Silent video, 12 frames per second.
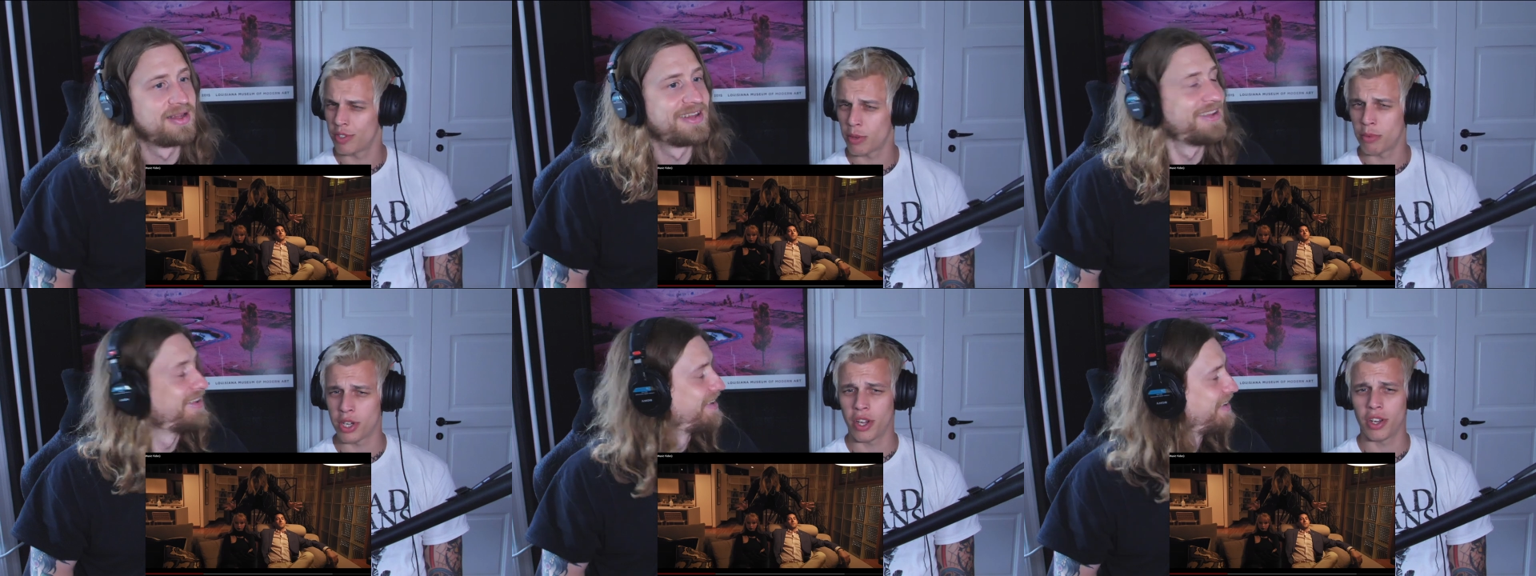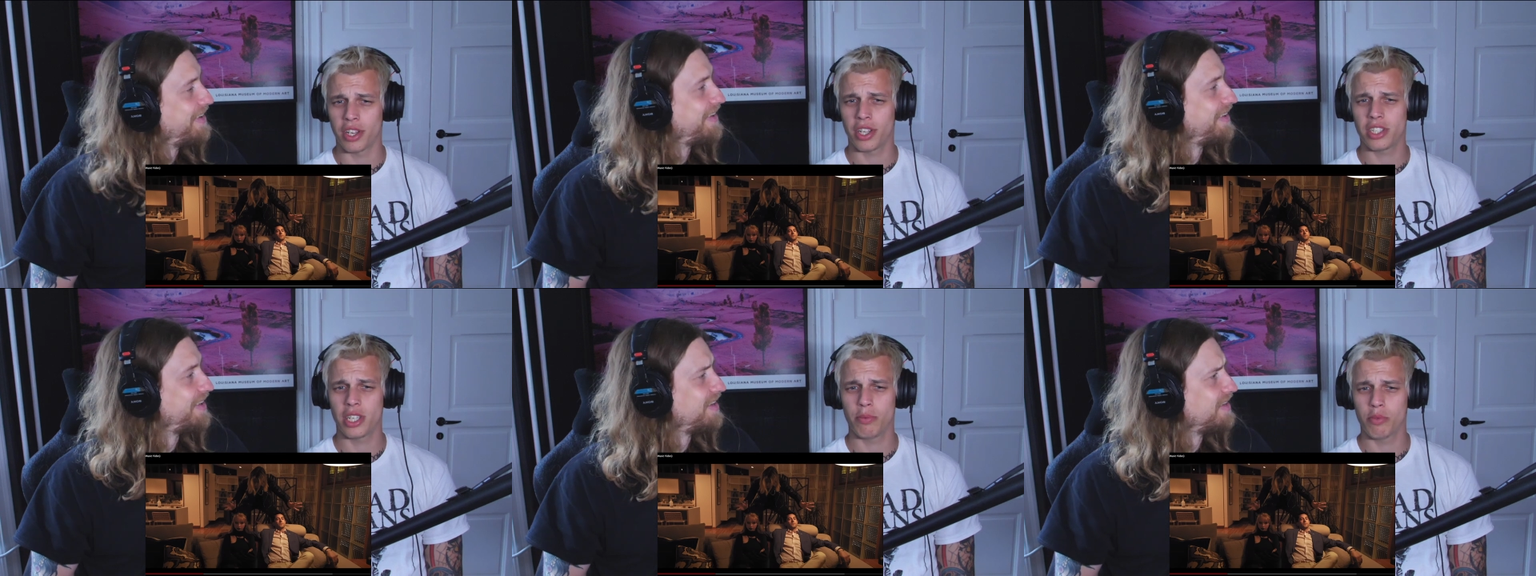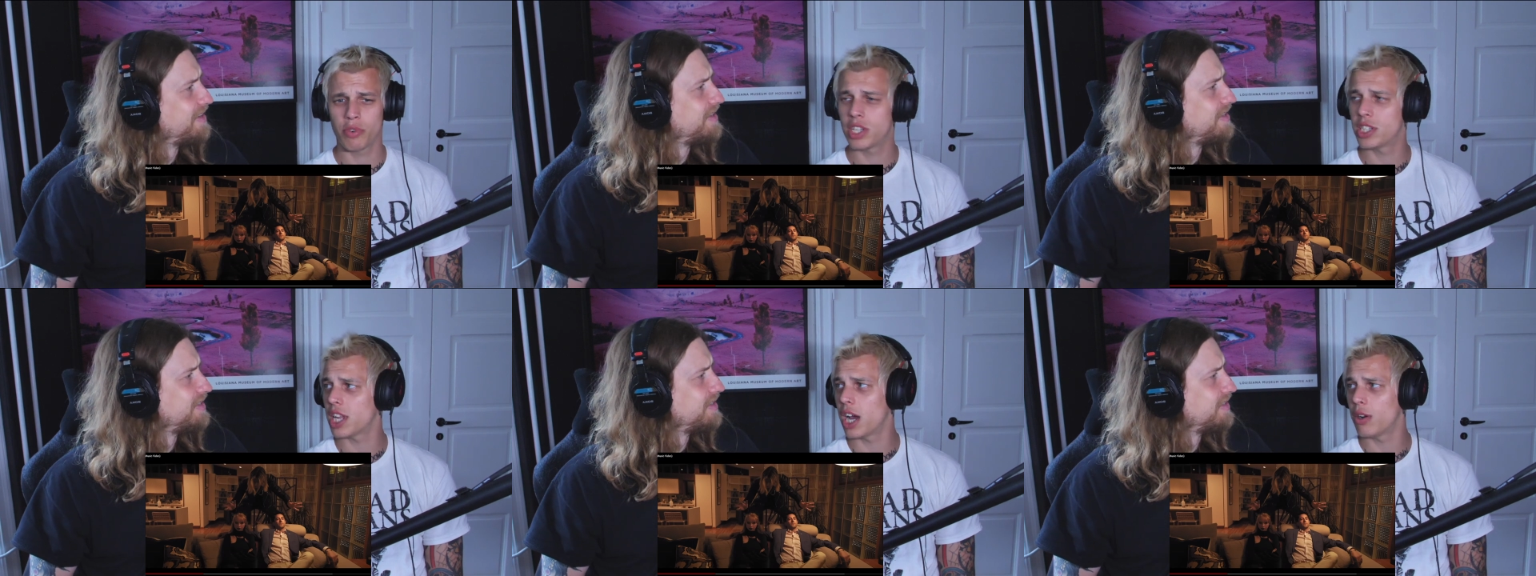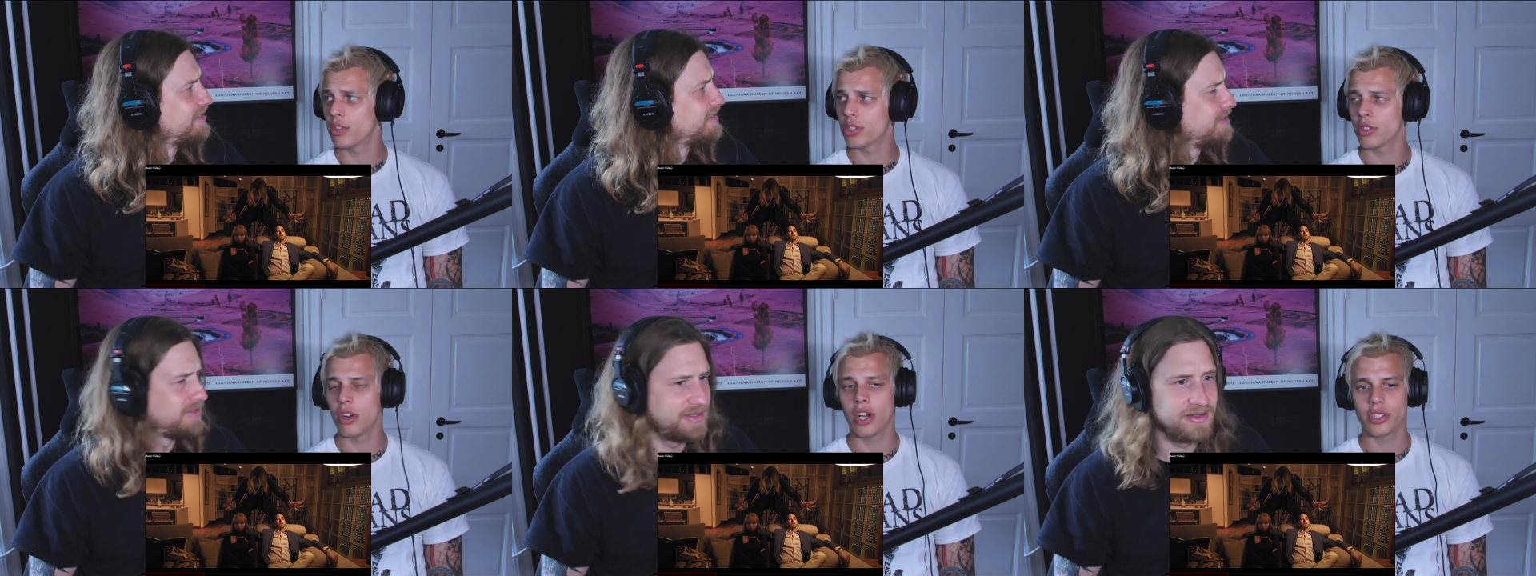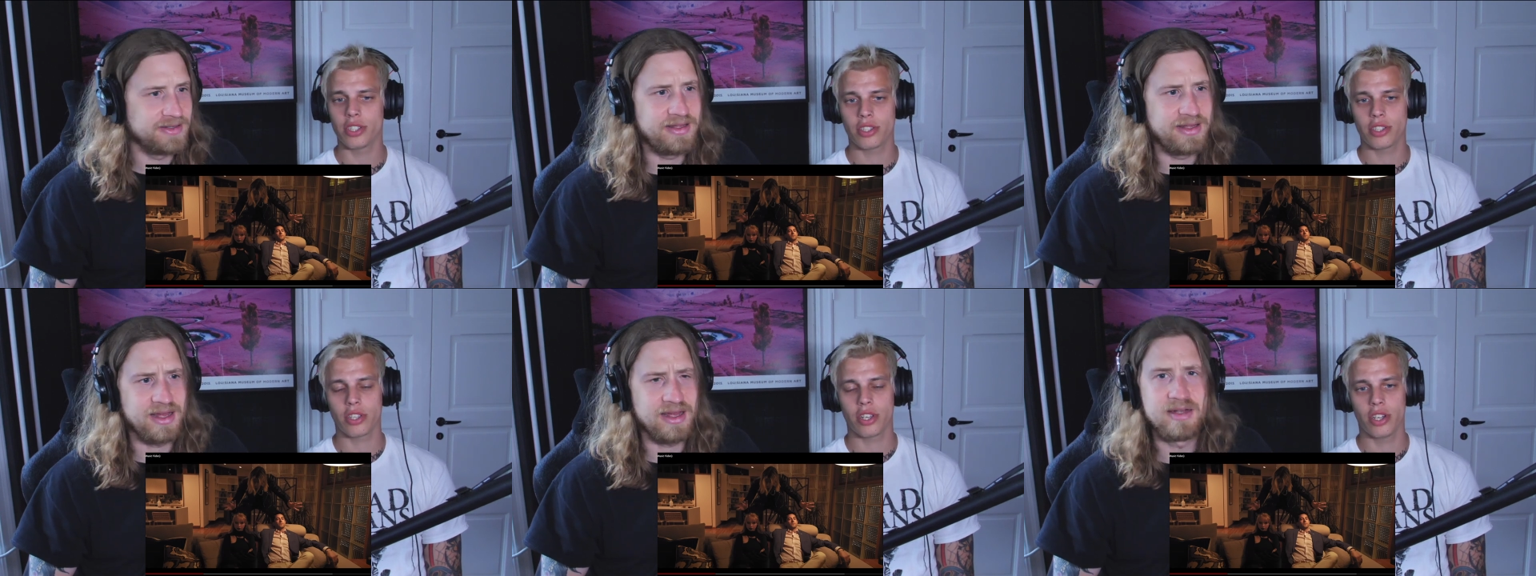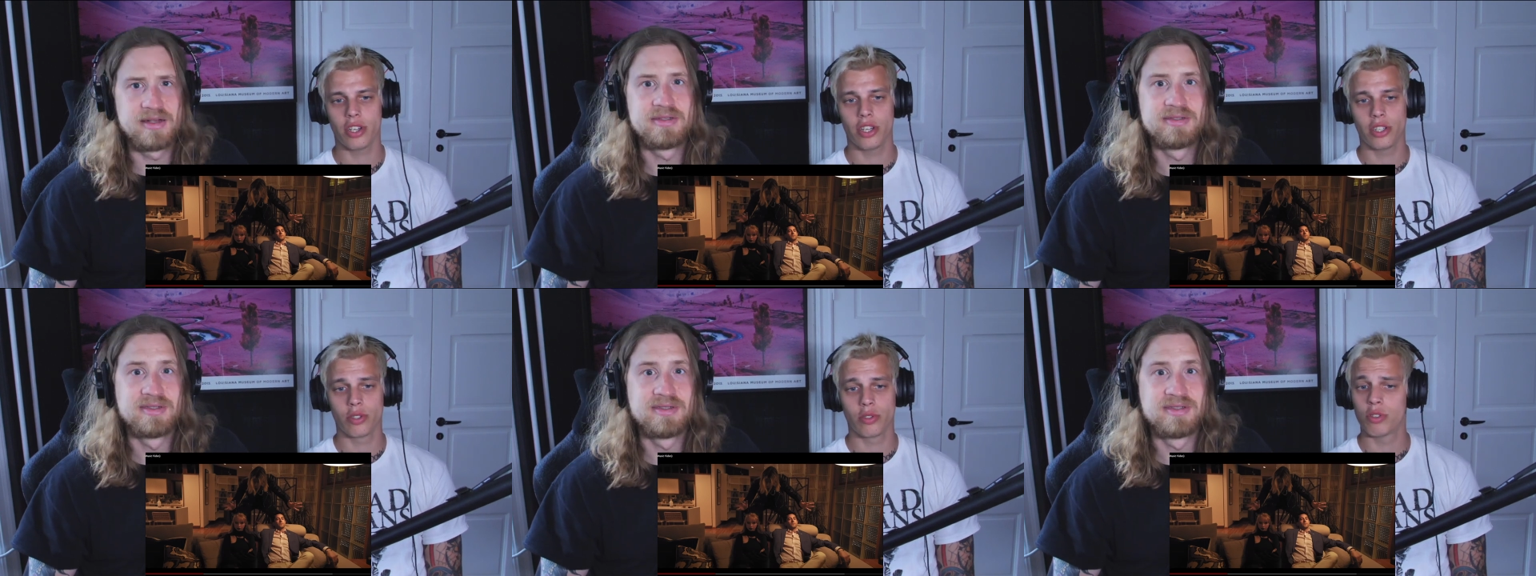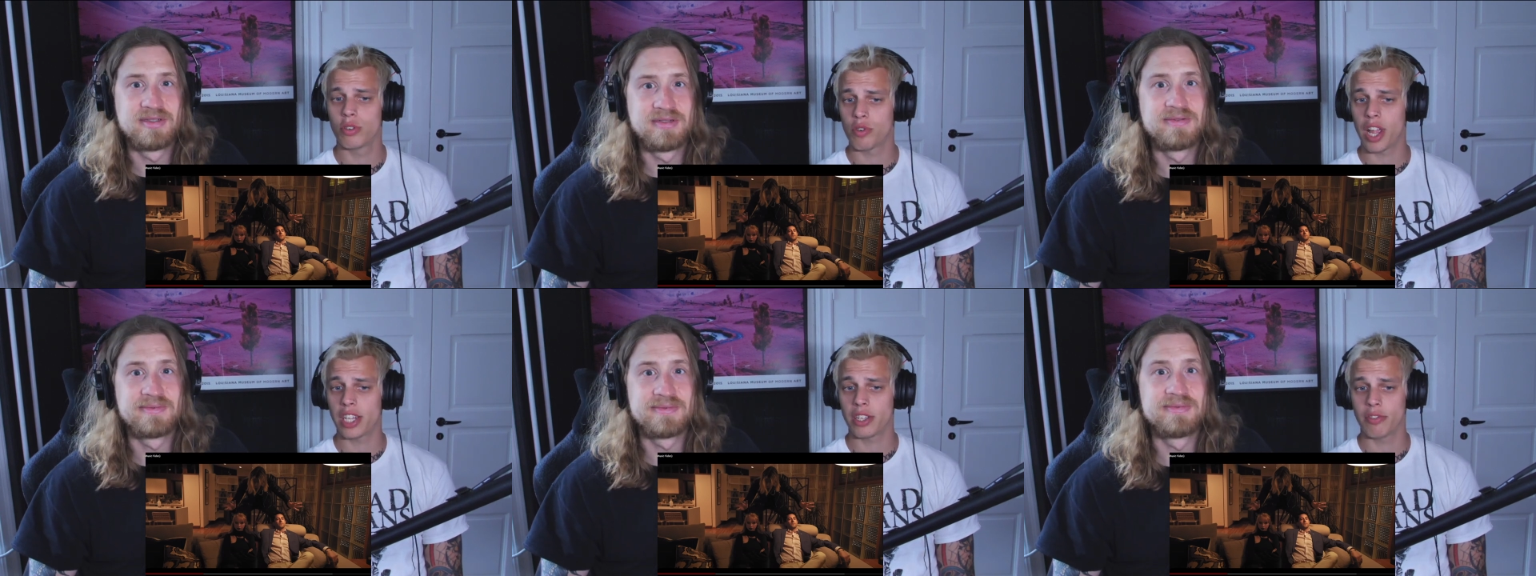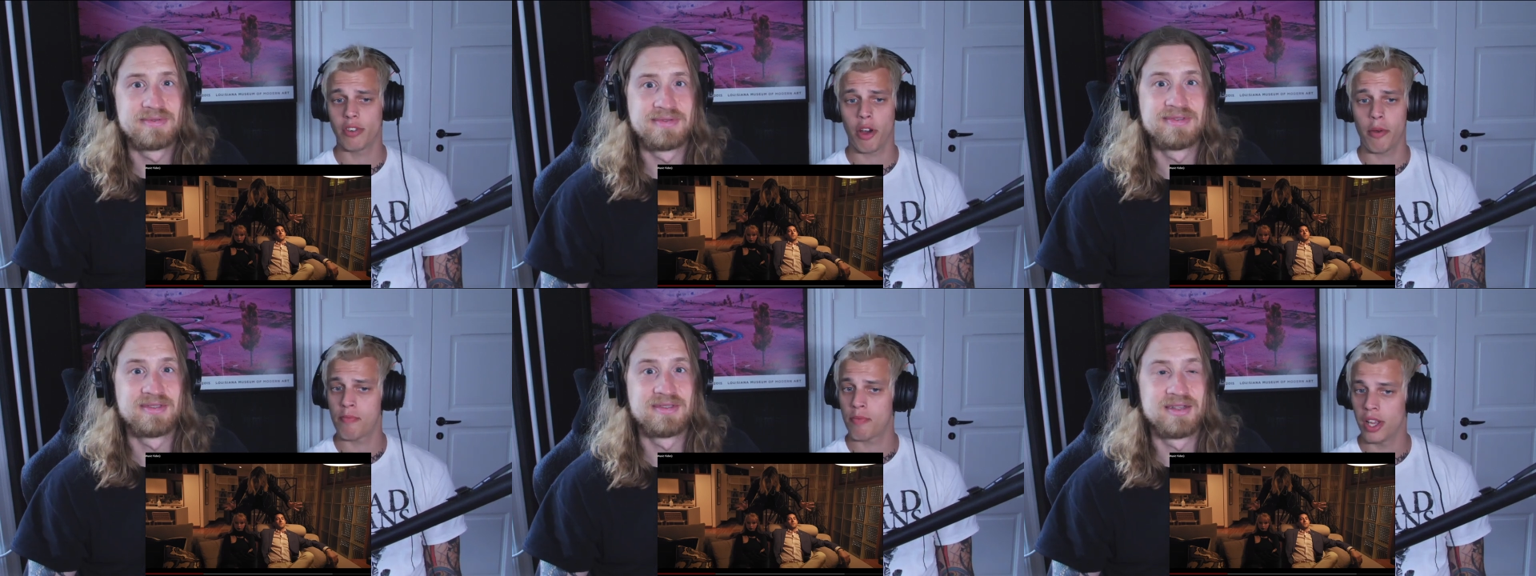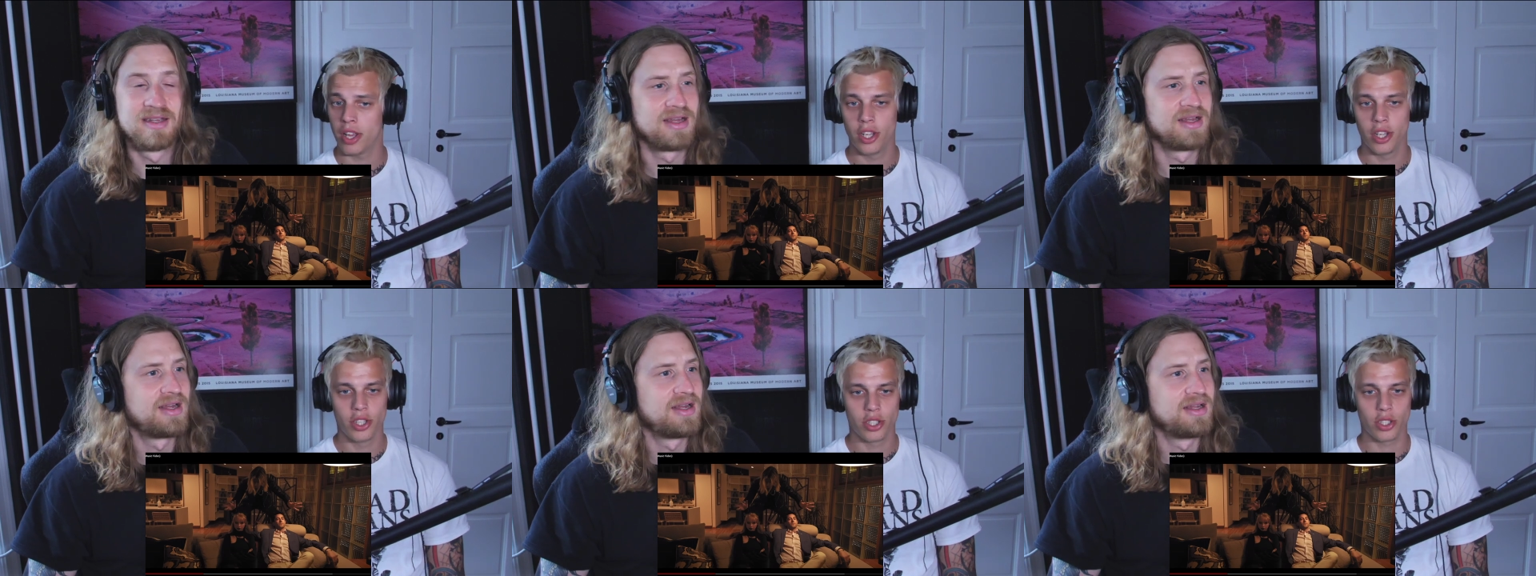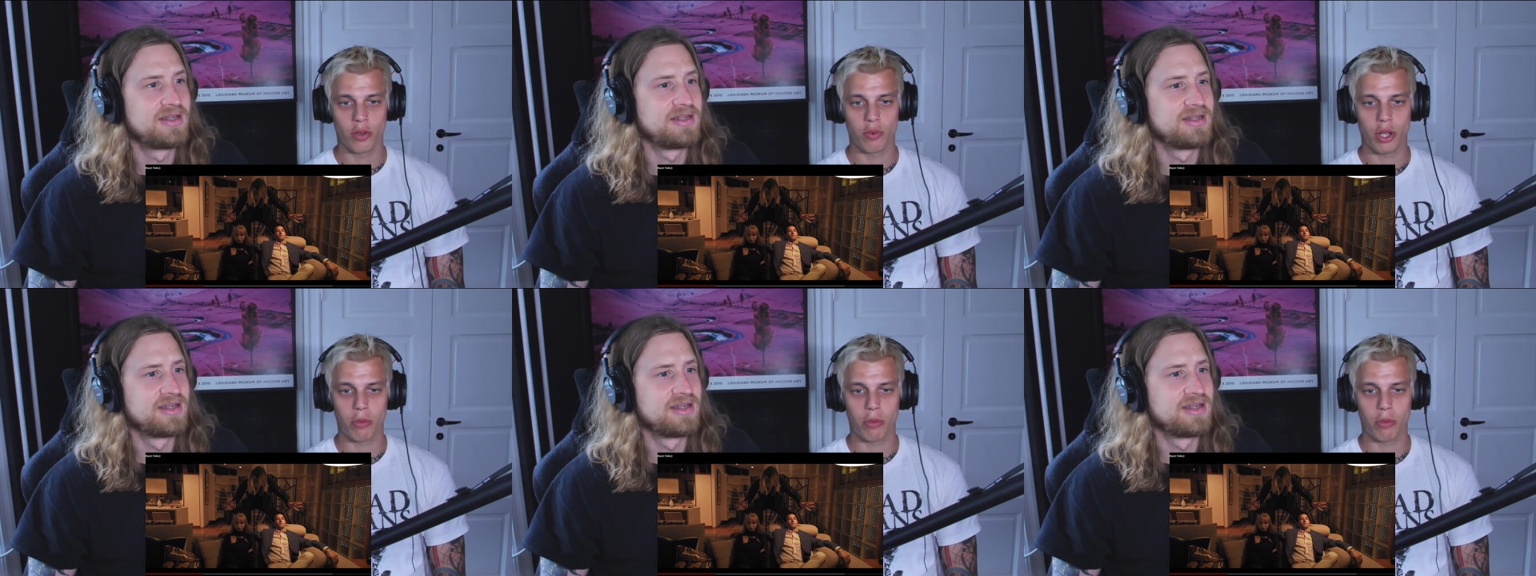Speaker 1: somebody on their team reached out to us yeah. to do a reaction for them. So we